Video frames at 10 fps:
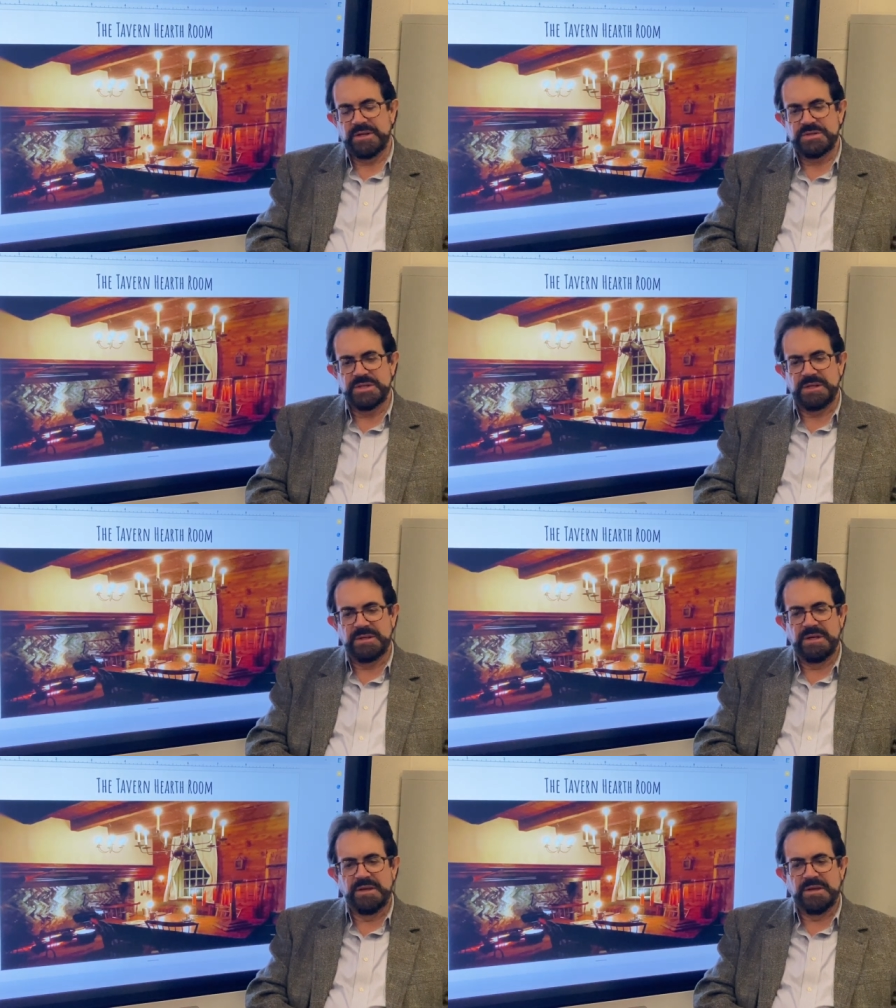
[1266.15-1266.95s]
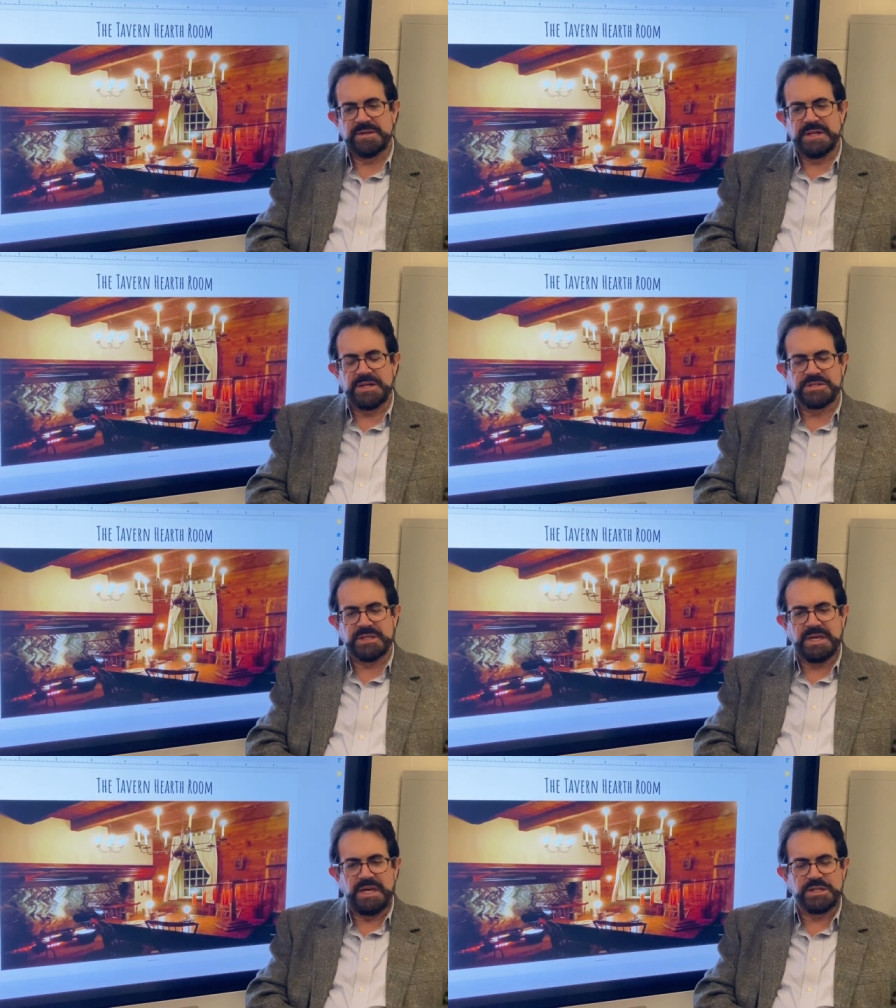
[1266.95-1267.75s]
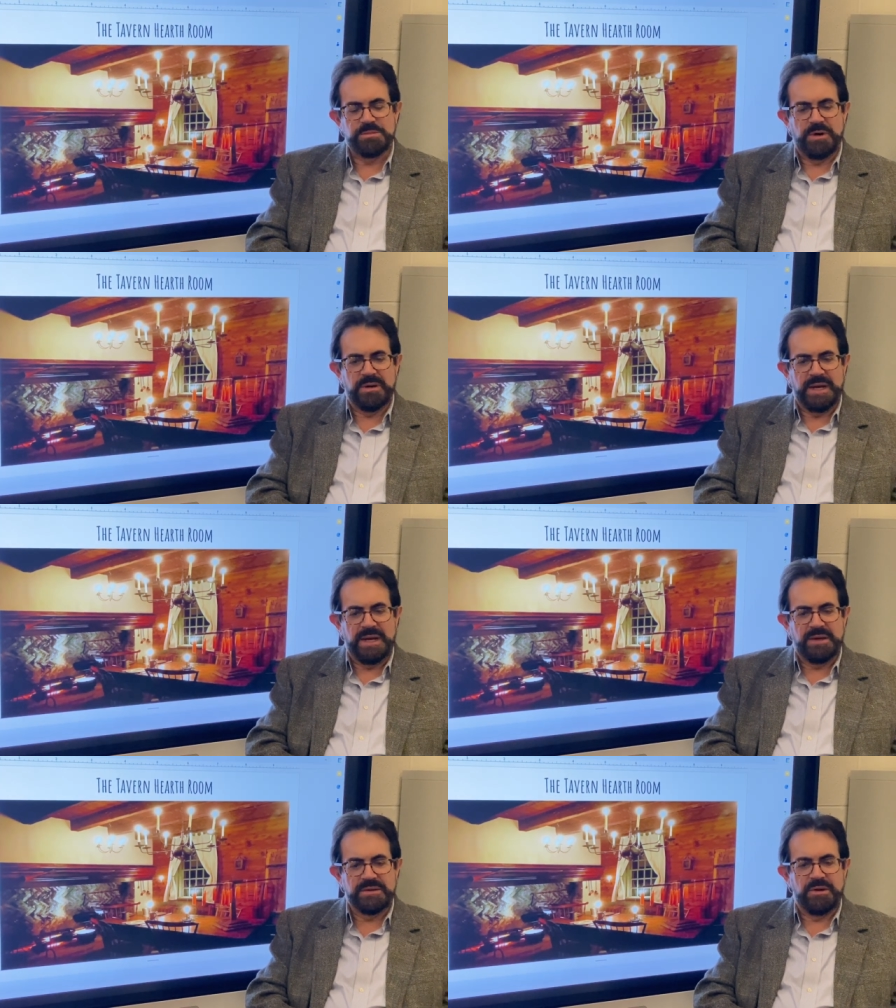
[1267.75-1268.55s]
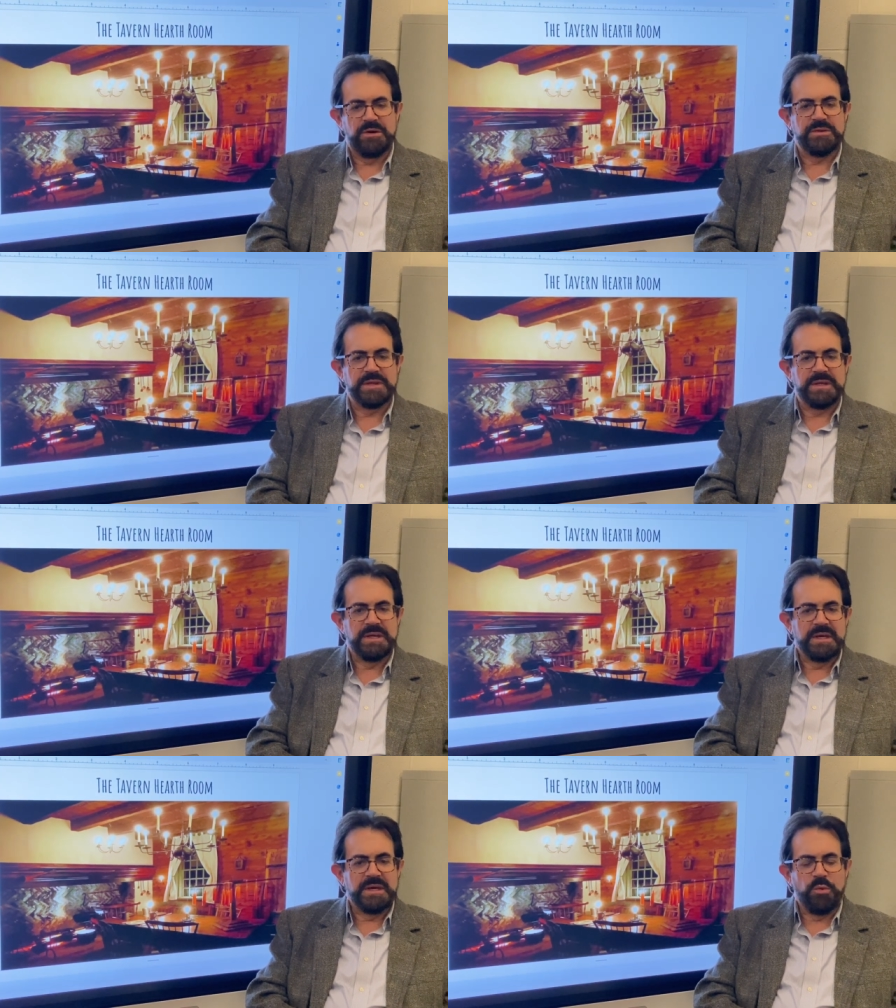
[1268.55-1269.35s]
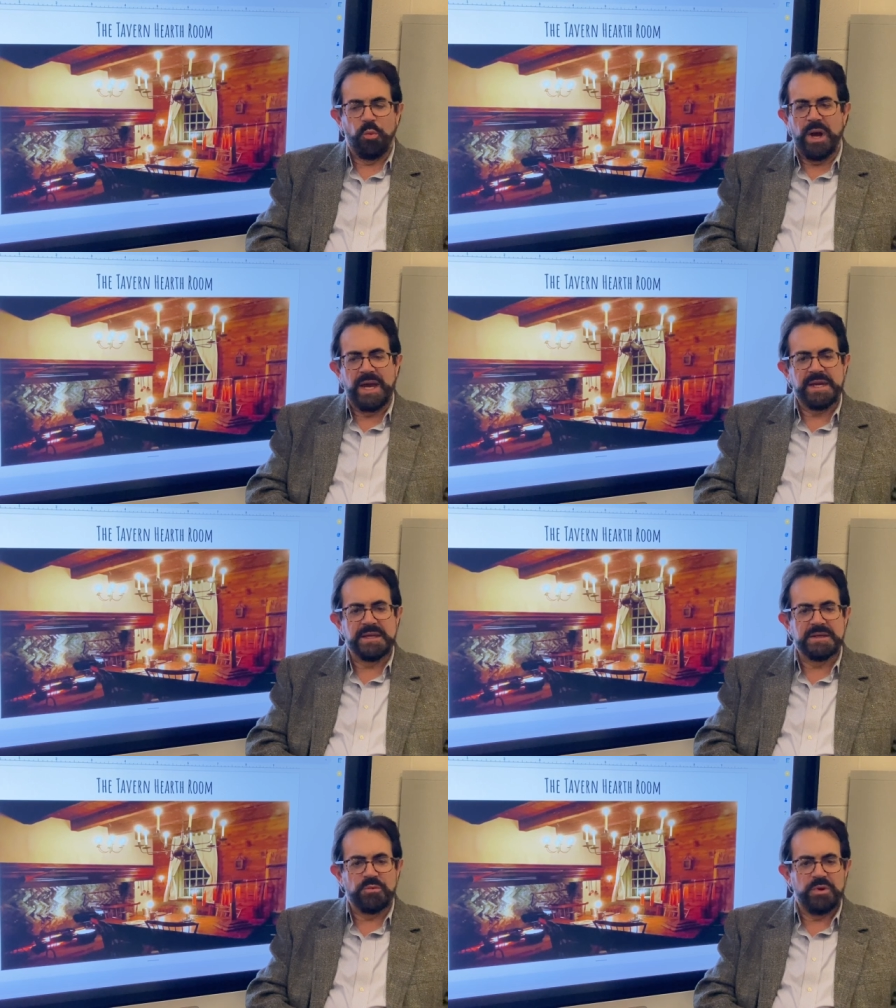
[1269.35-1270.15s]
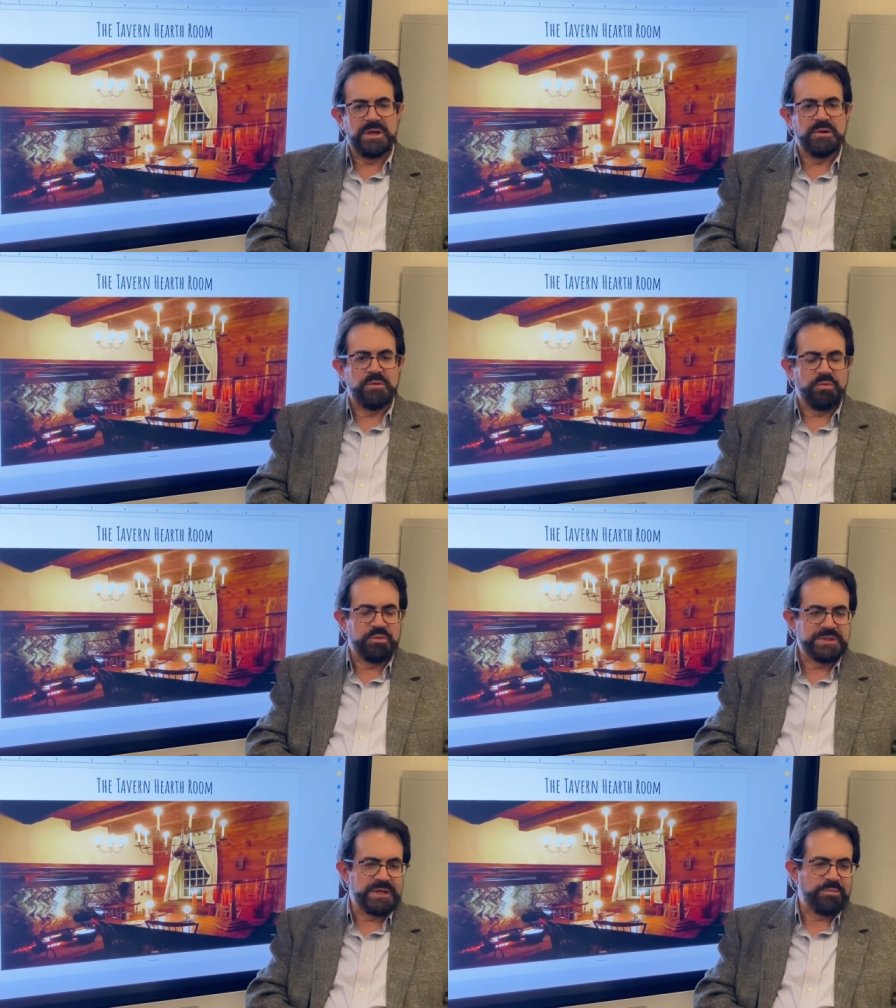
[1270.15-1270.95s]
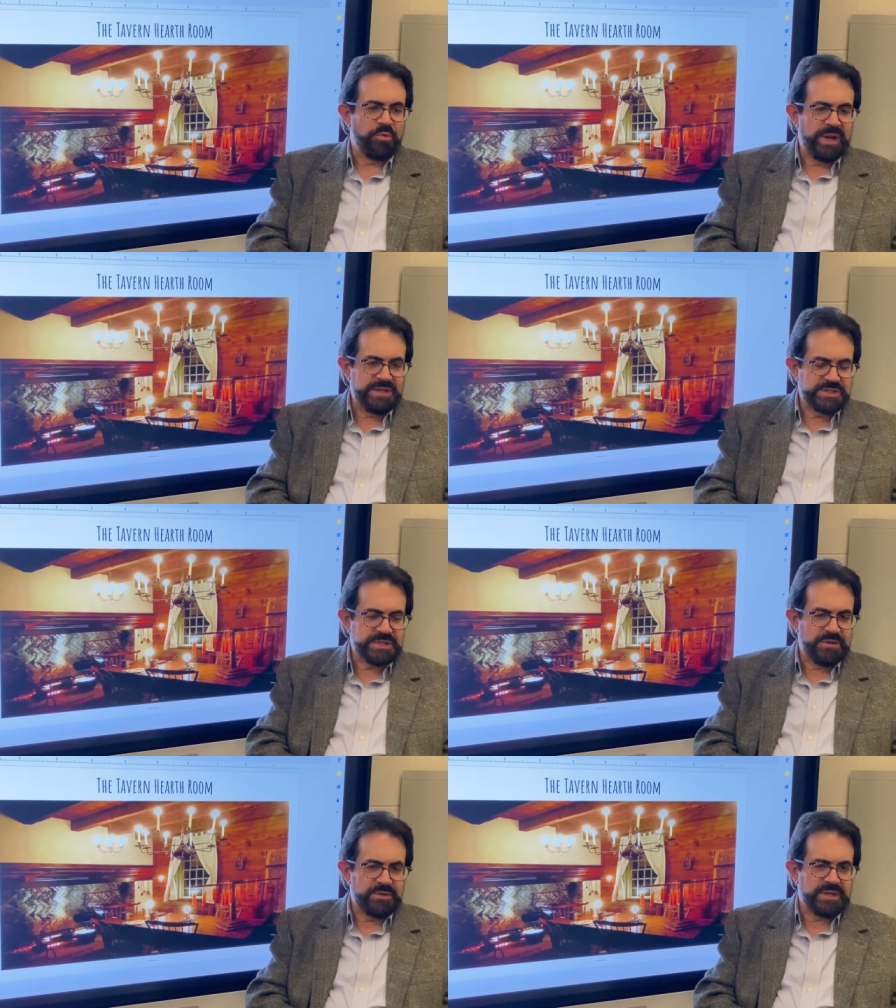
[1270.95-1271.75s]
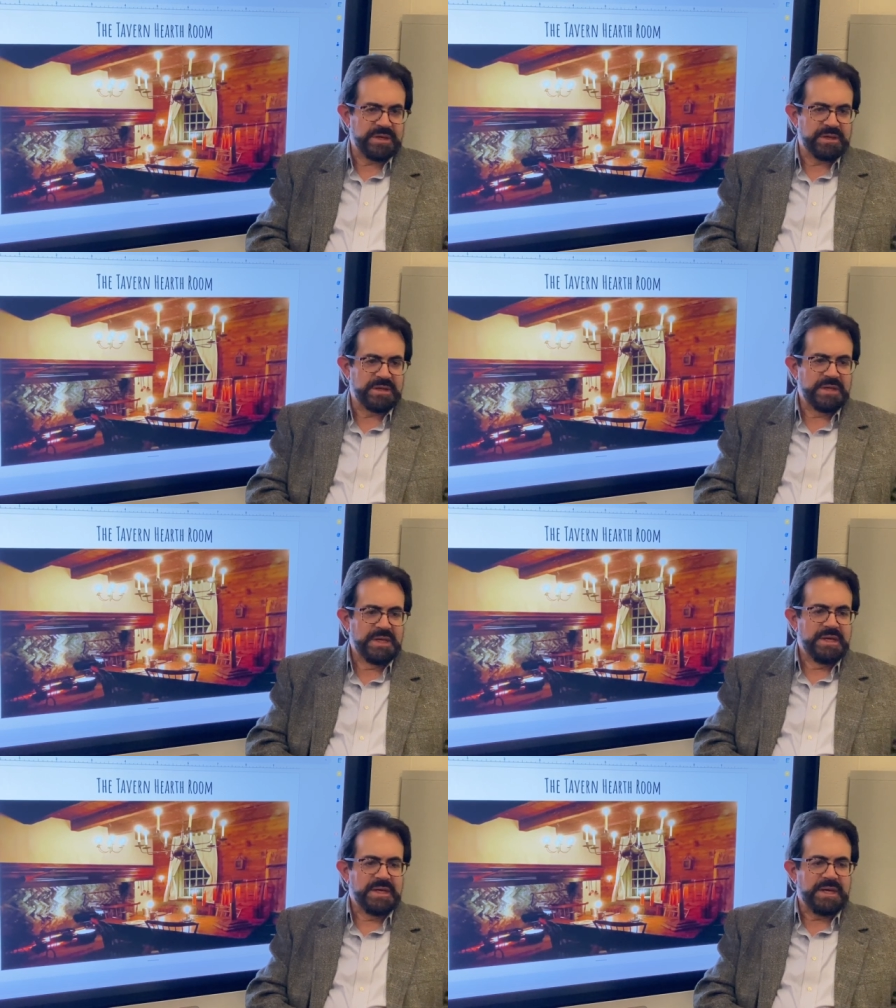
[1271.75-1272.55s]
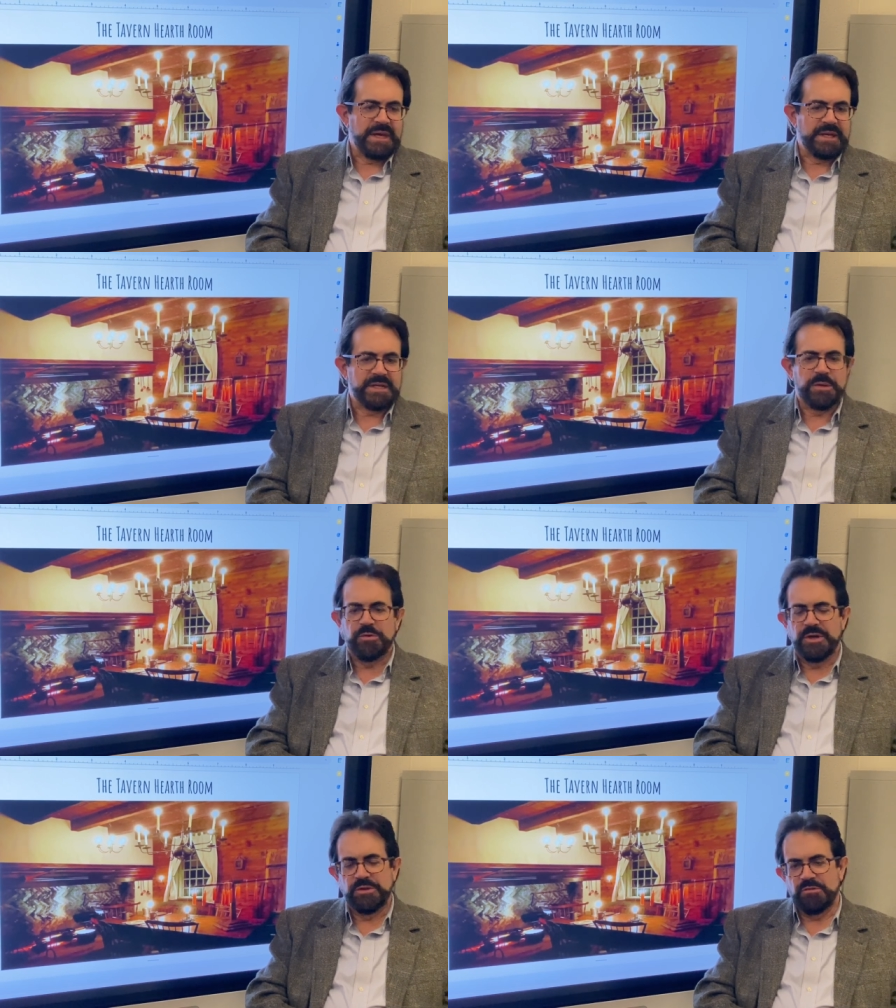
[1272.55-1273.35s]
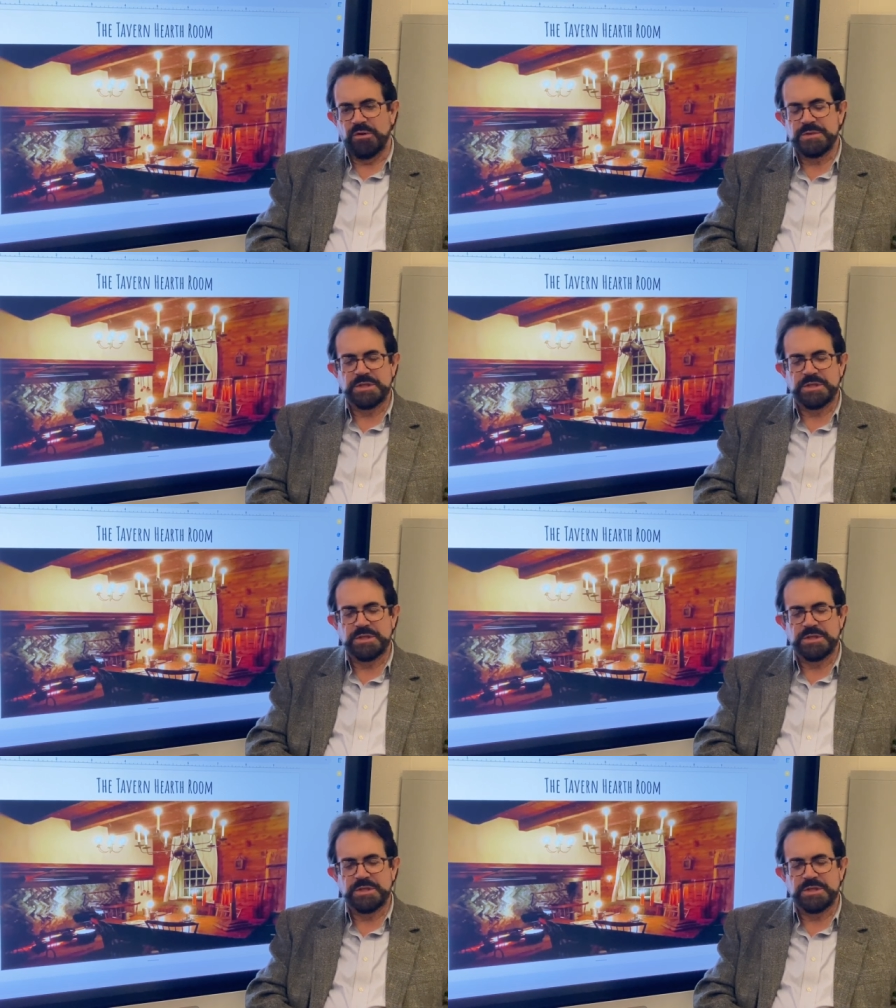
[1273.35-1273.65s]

She takes the cage bar out, all the wagon wheel type wainscoting and, and a couple other rooms.